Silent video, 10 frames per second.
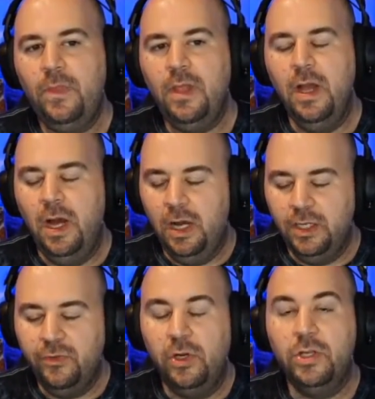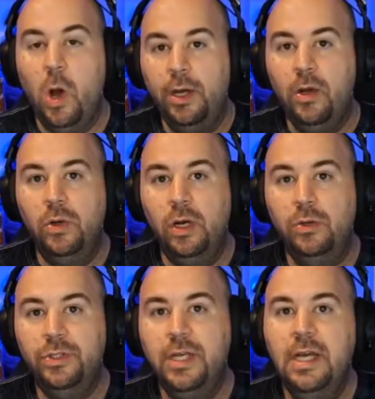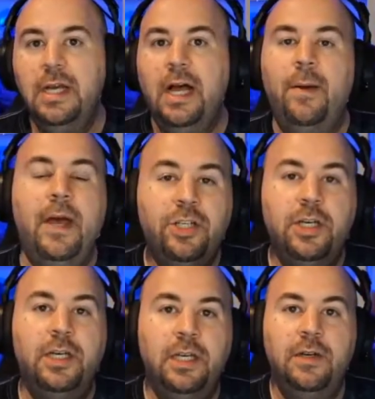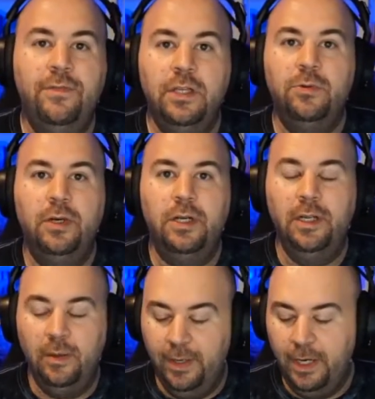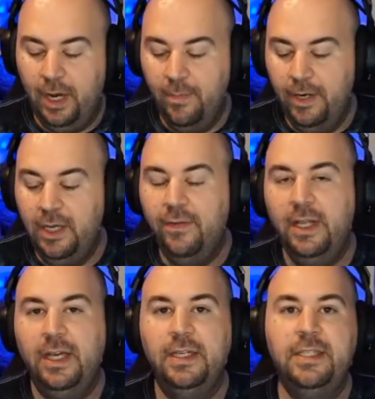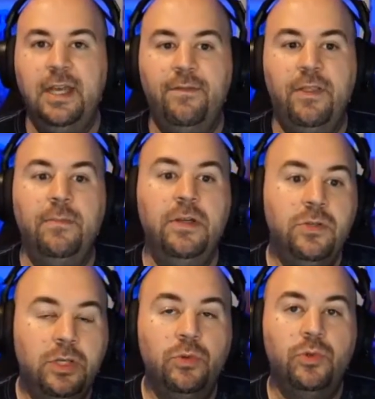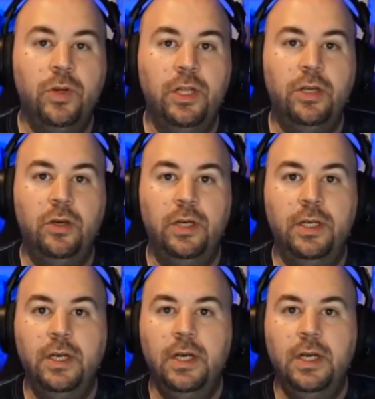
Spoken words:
As far as audio goes, I'm actually going to give this one a little bit higher. I'm going to give it like a 7. The music was really good.